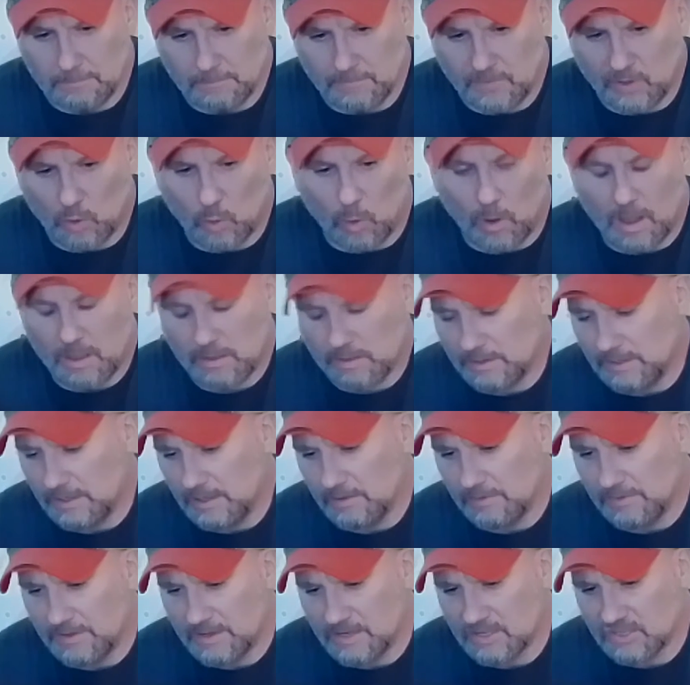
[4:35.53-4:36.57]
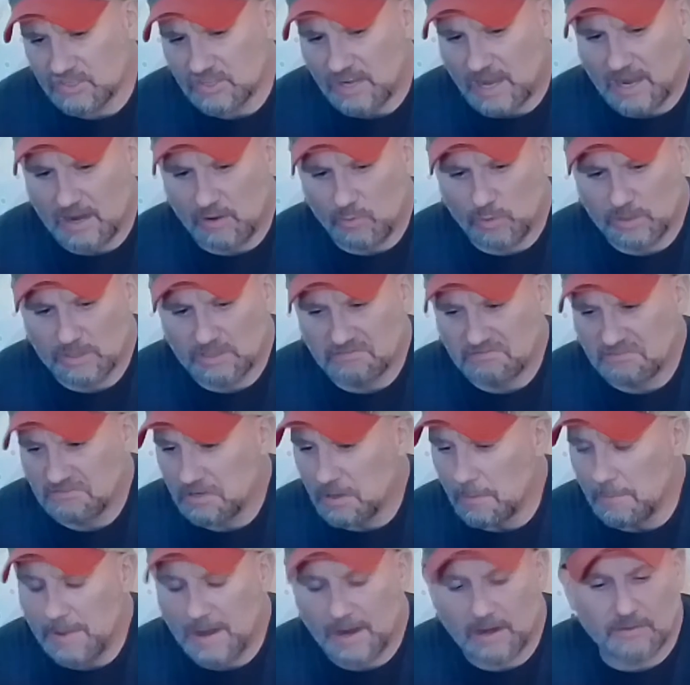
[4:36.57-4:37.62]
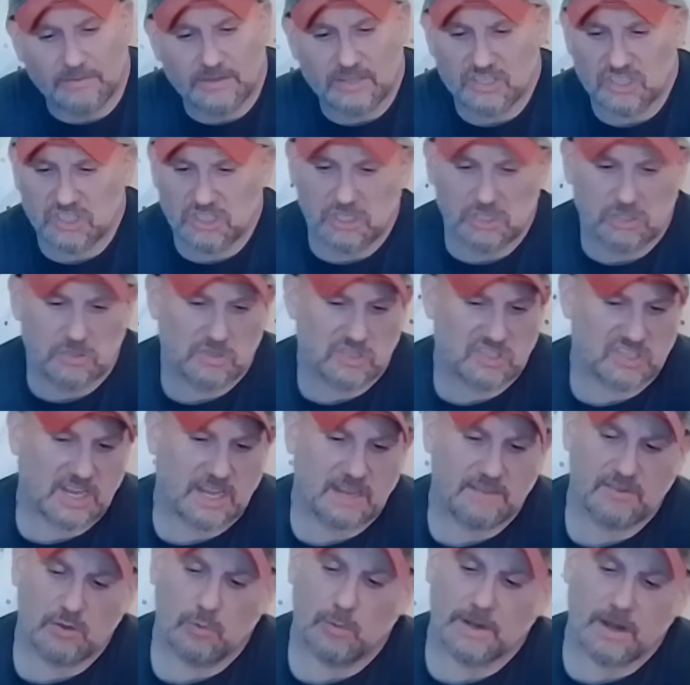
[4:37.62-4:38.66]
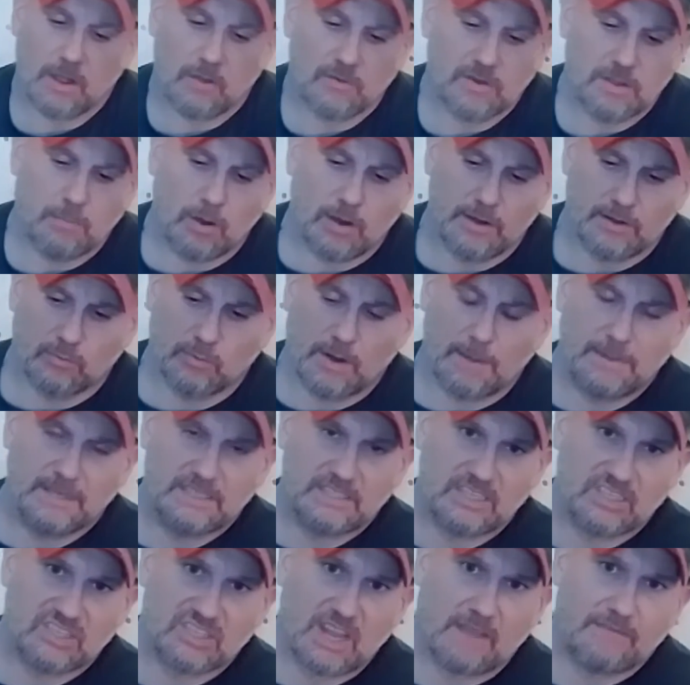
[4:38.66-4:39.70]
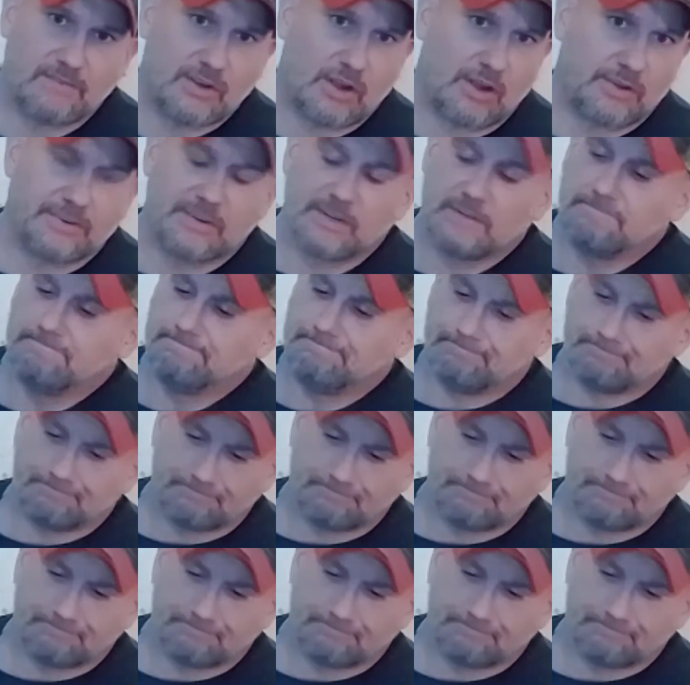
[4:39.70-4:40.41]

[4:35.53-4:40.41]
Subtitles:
The quality of this, I would compare this to, say, if you went out and you bought a Remington 700,